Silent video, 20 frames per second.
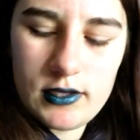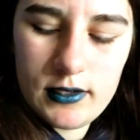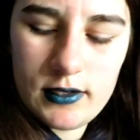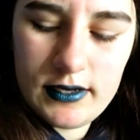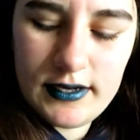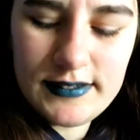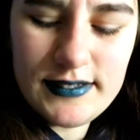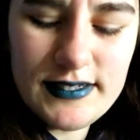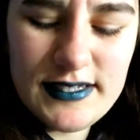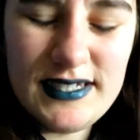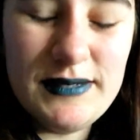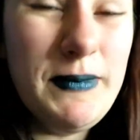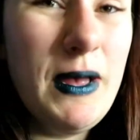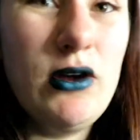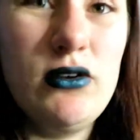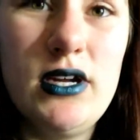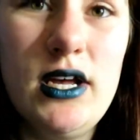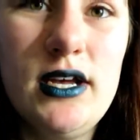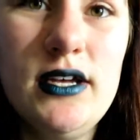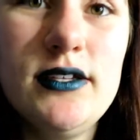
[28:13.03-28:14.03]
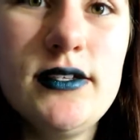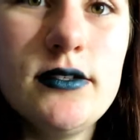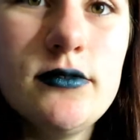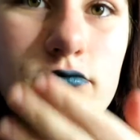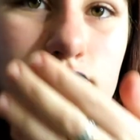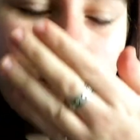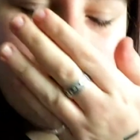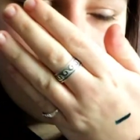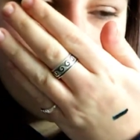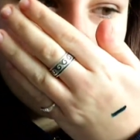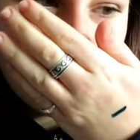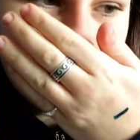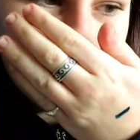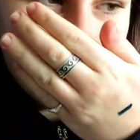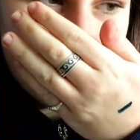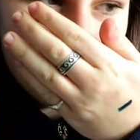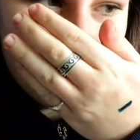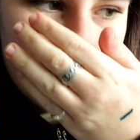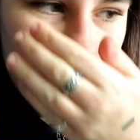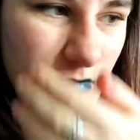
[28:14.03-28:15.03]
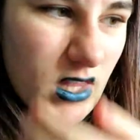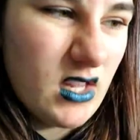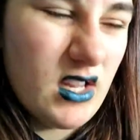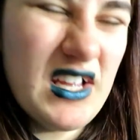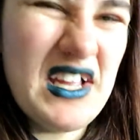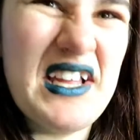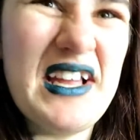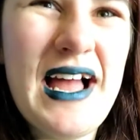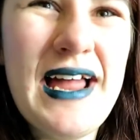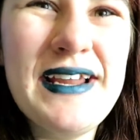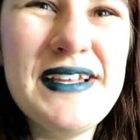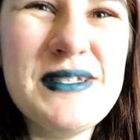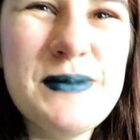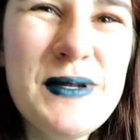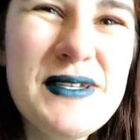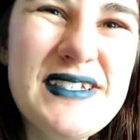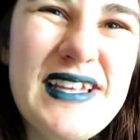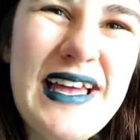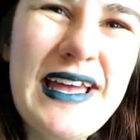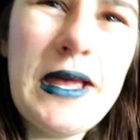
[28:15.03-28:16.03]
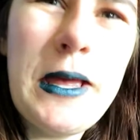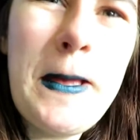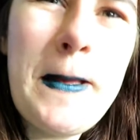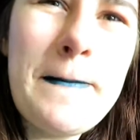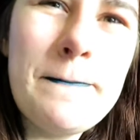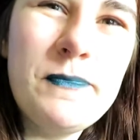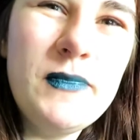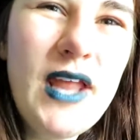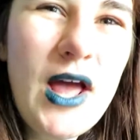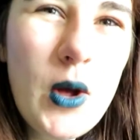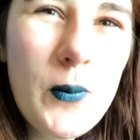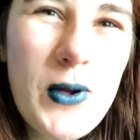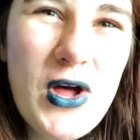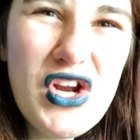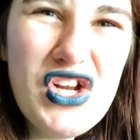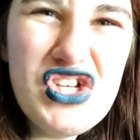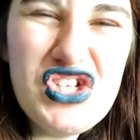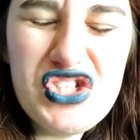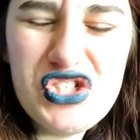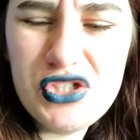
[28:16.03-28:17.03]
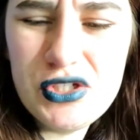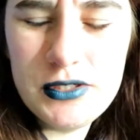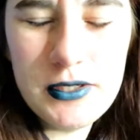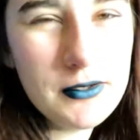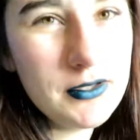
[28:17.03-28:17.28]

It doesn't smell nice. It kind of smells like nail polish.